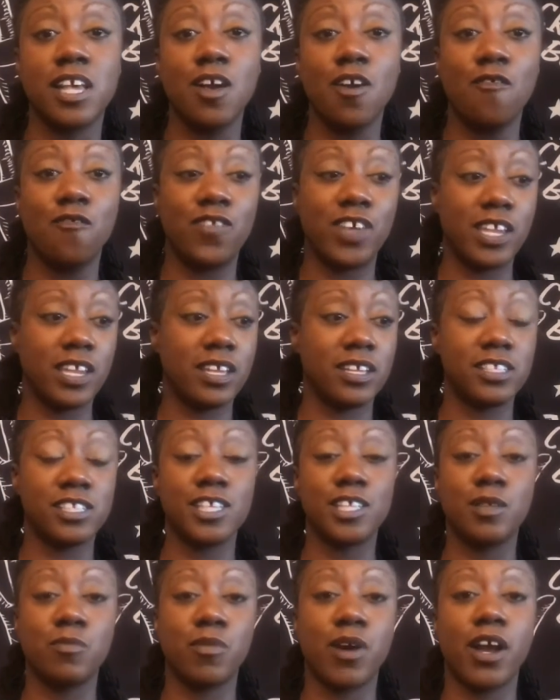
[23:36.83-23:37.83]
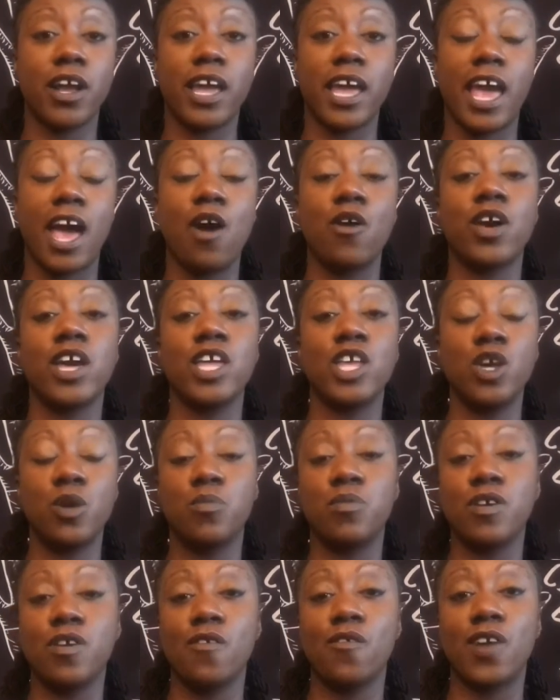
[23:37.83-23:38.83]
fit into the market. How can you
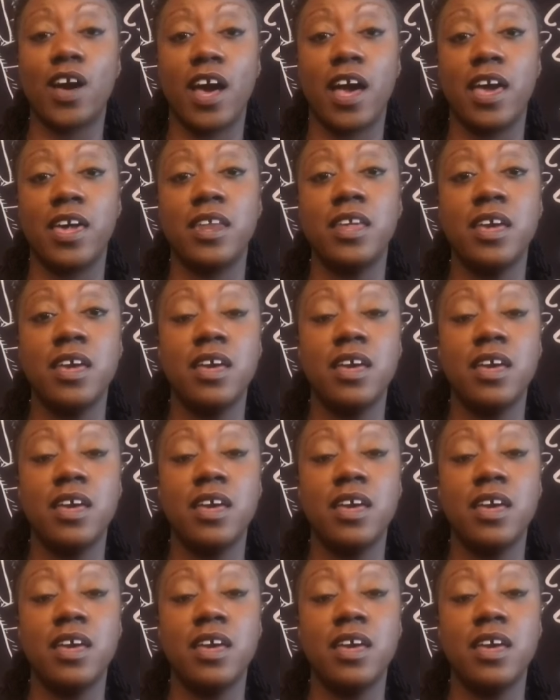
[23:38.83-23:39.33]
provide